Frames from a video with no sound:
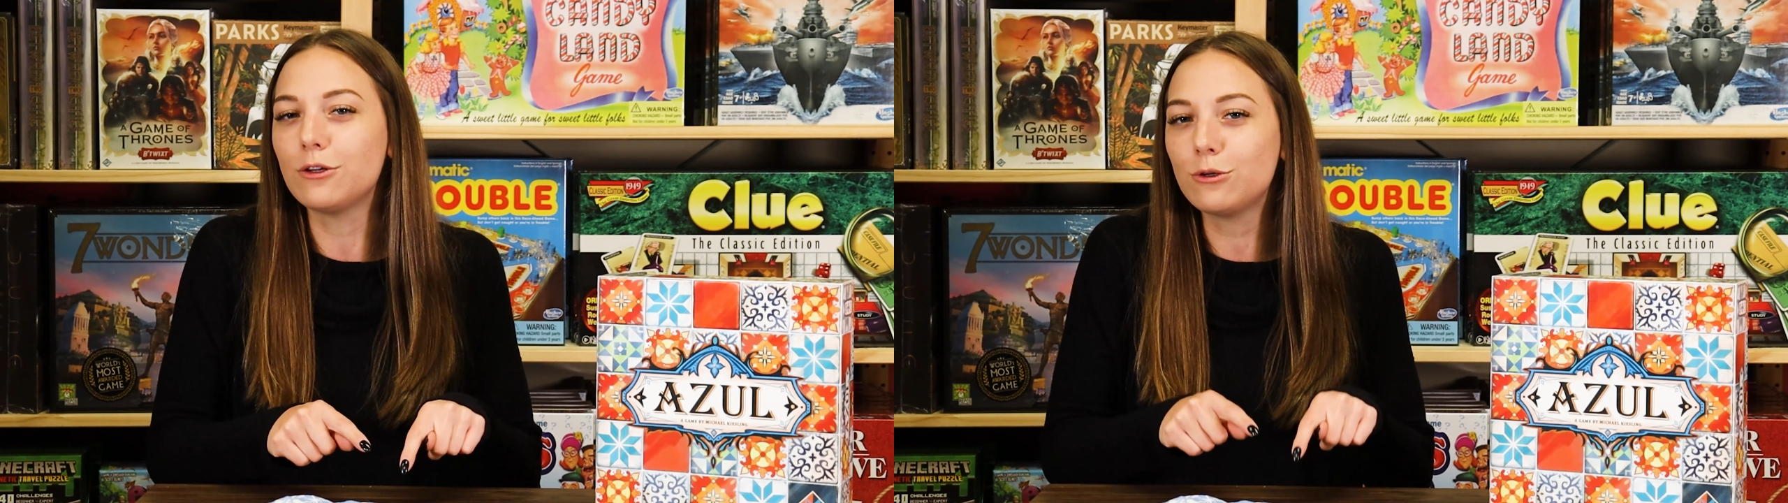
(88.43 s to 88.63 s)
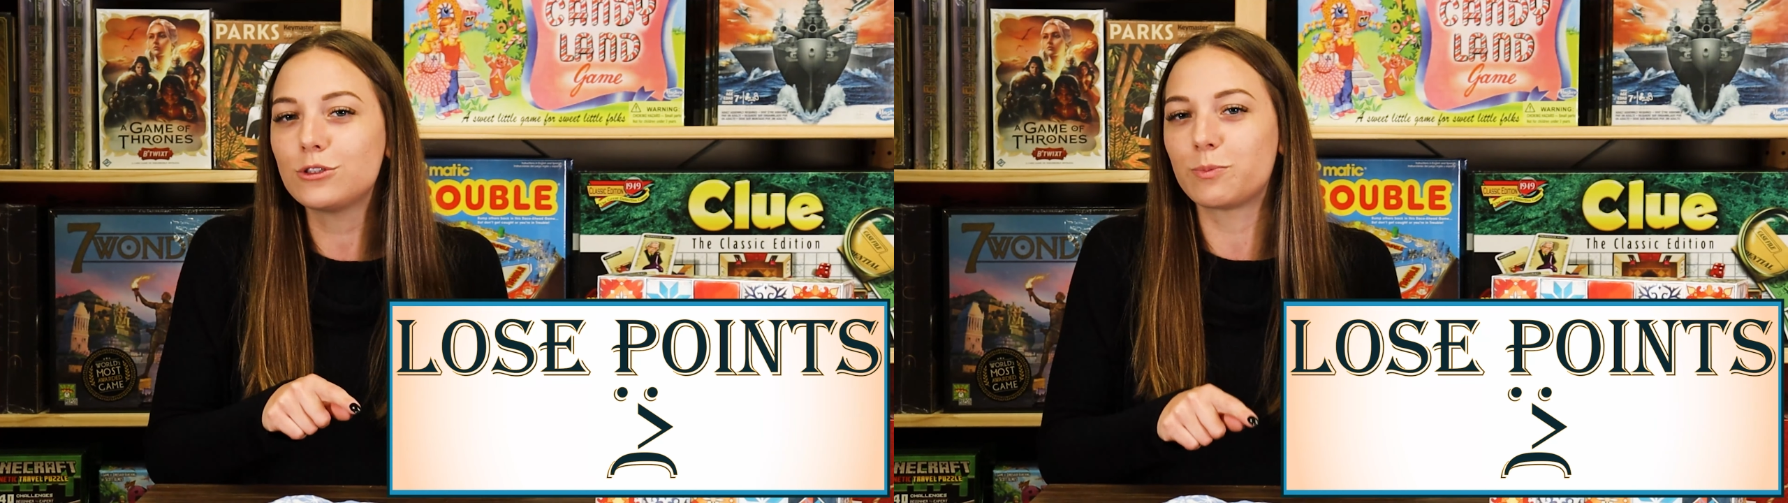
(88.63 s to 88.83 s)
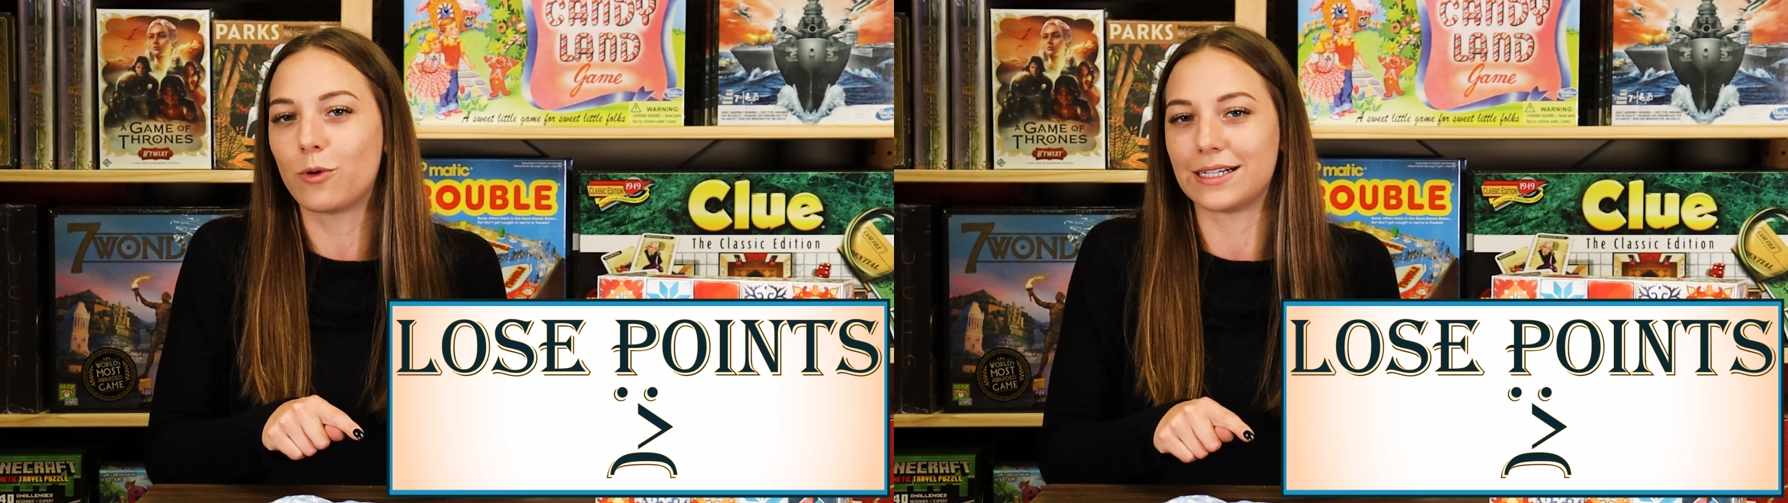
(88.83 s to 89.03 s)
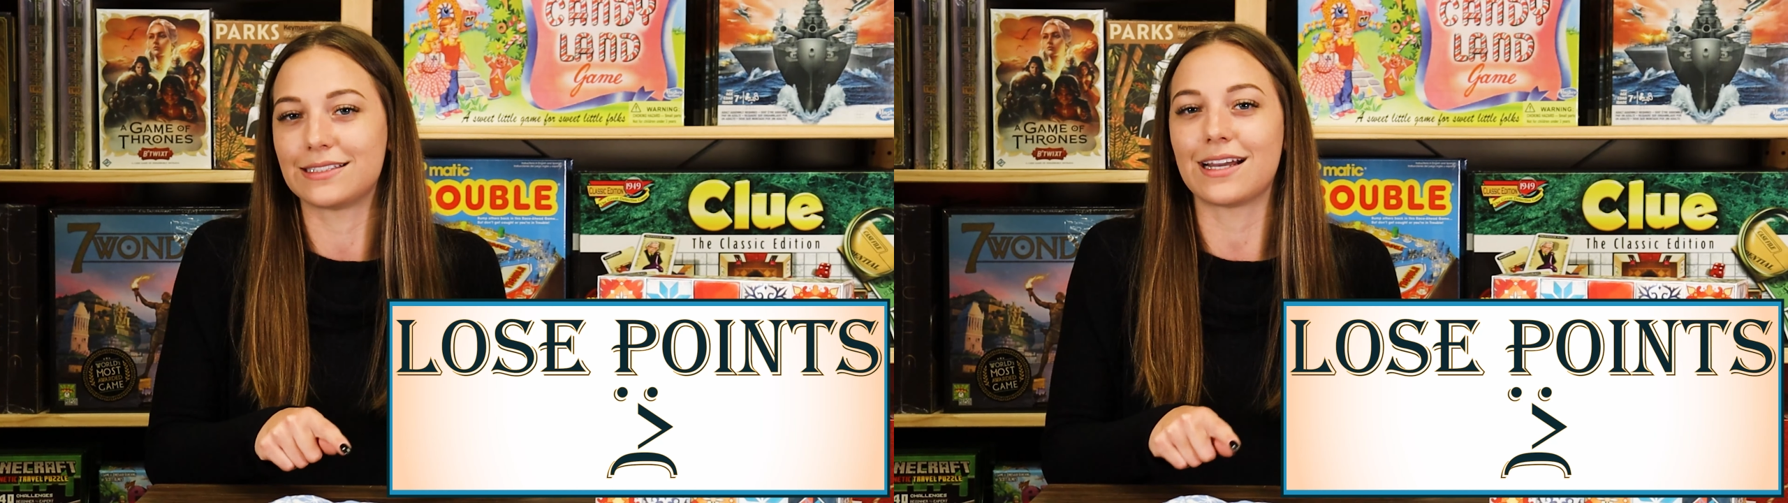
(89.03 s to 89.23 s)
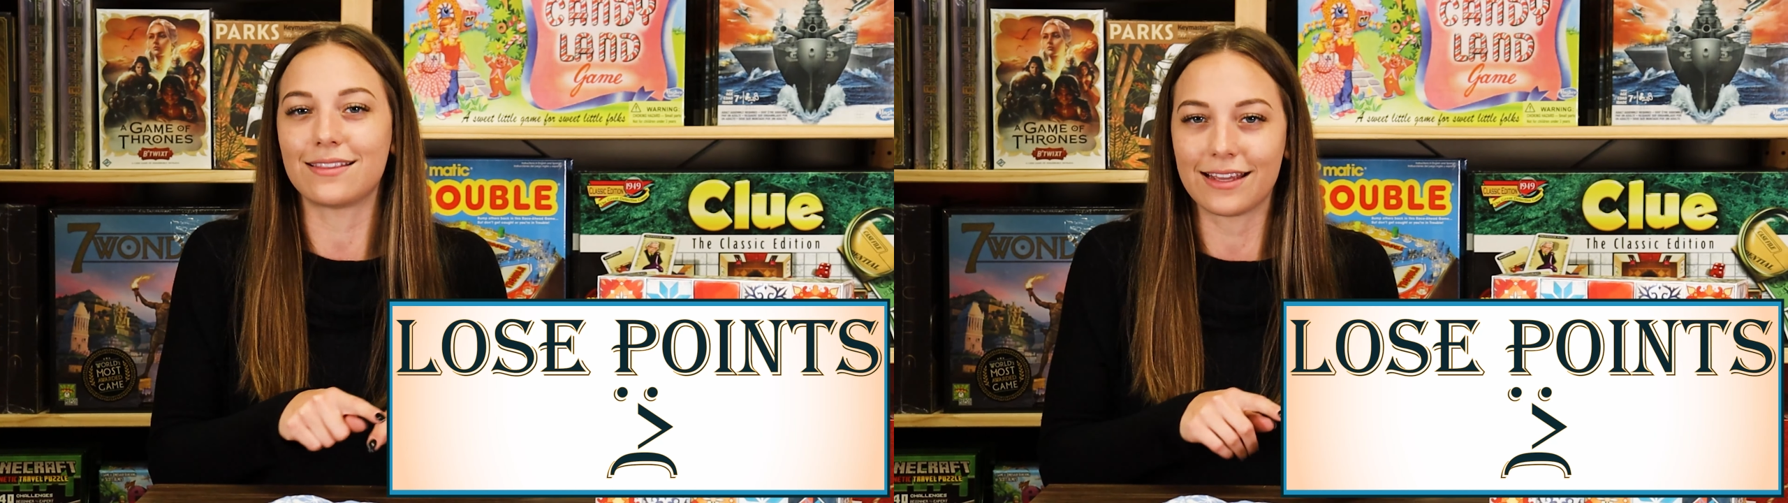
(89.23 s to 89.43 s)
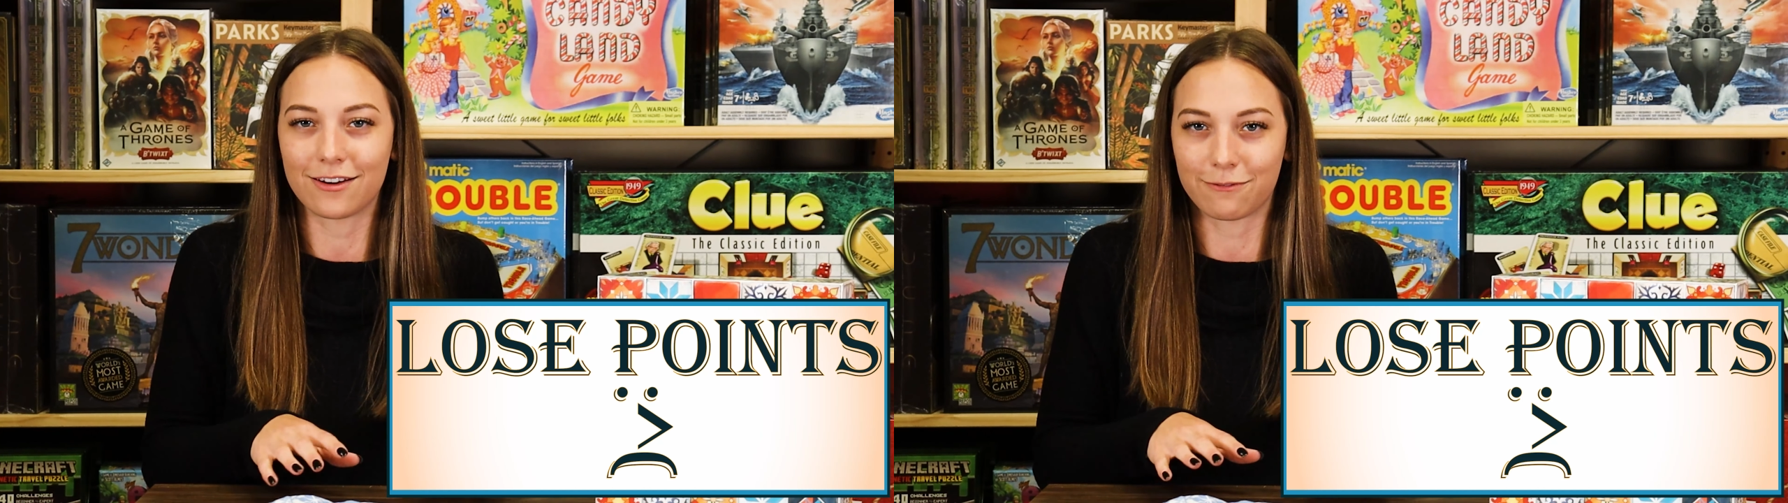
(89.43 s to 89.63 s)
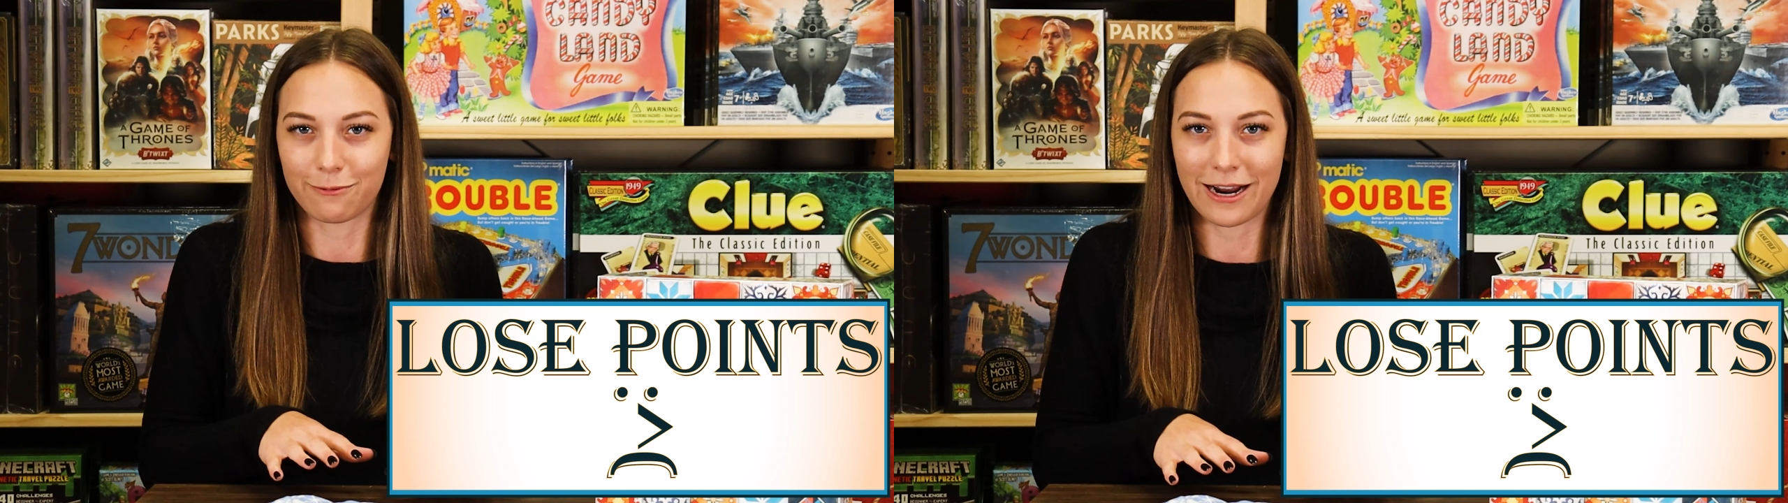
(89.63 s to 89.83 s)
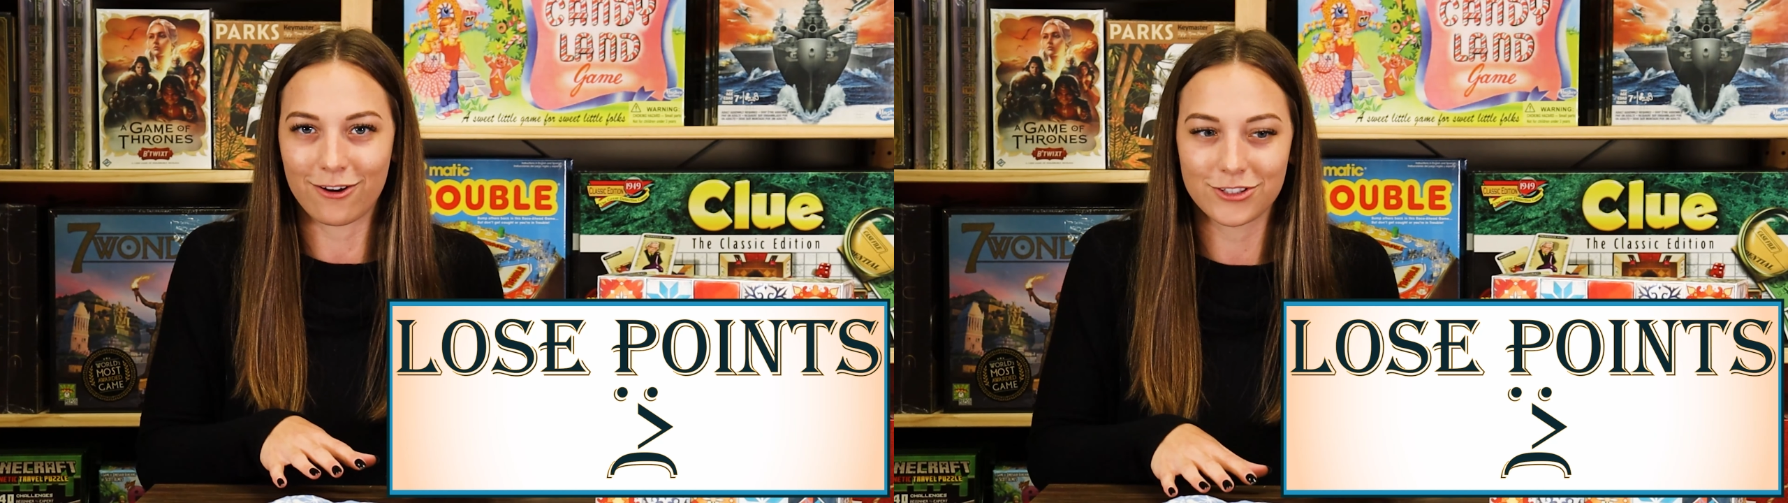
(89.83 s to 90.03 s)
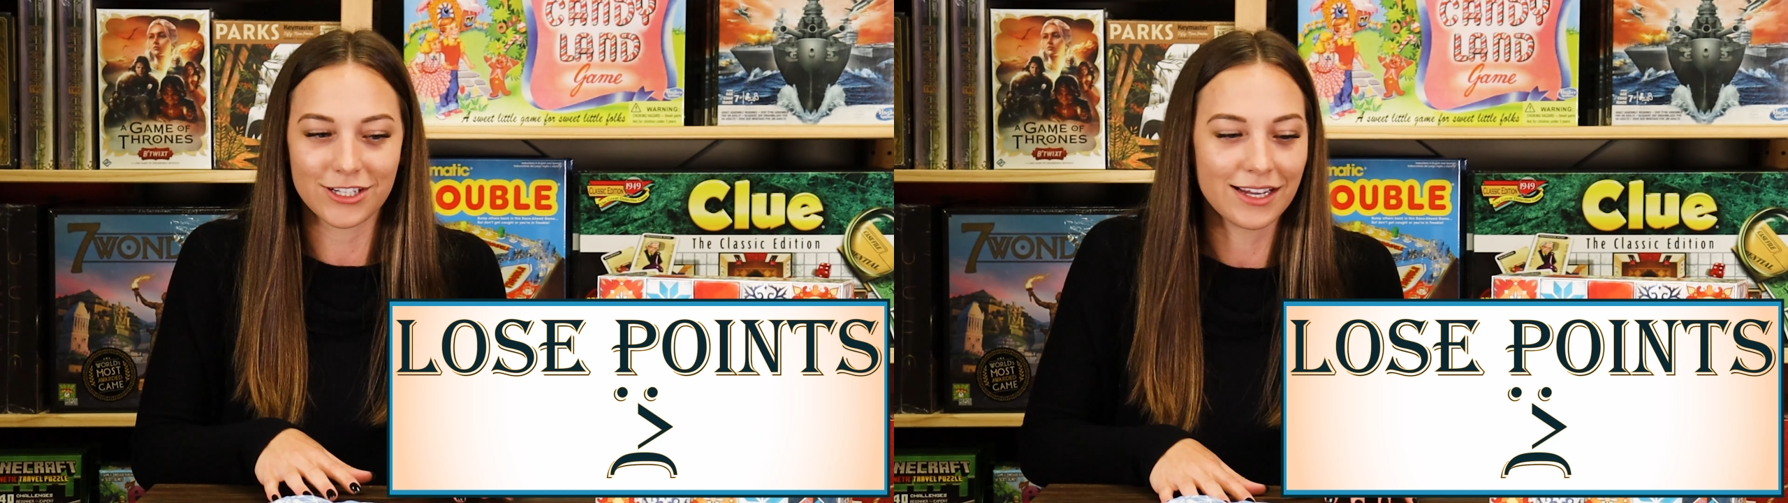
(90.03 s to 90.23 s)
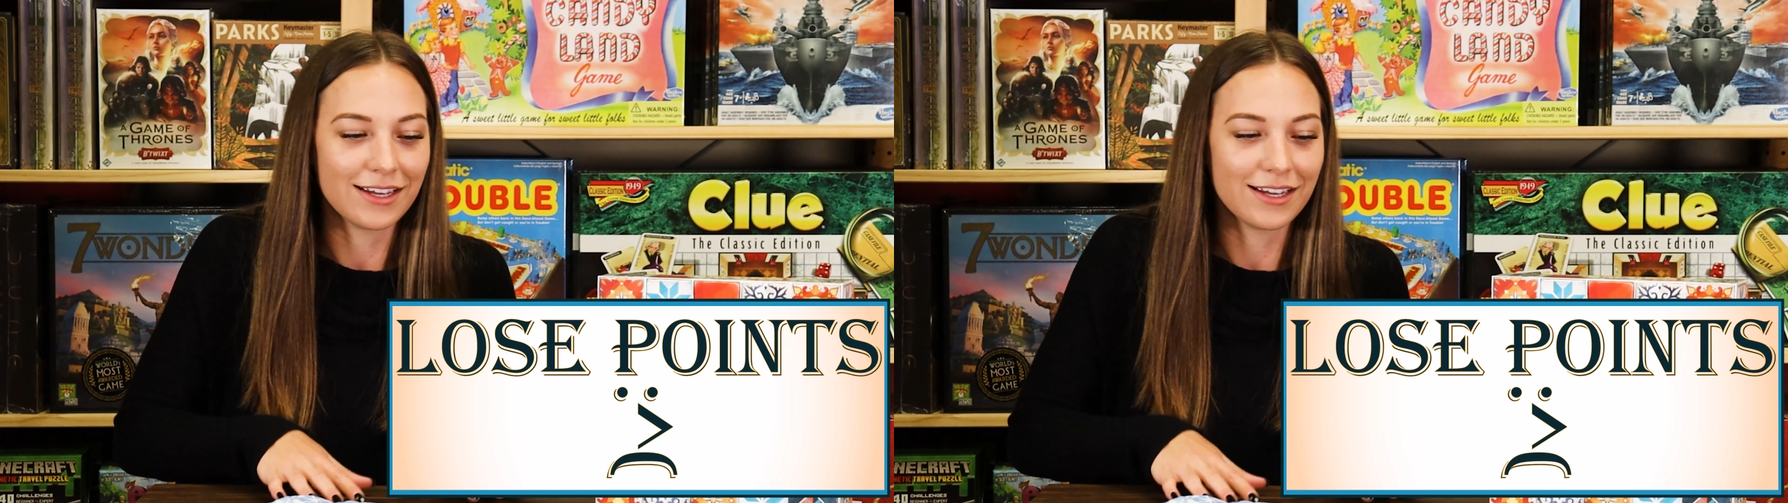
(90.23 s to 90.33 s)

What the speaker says: lose points at the end of a round.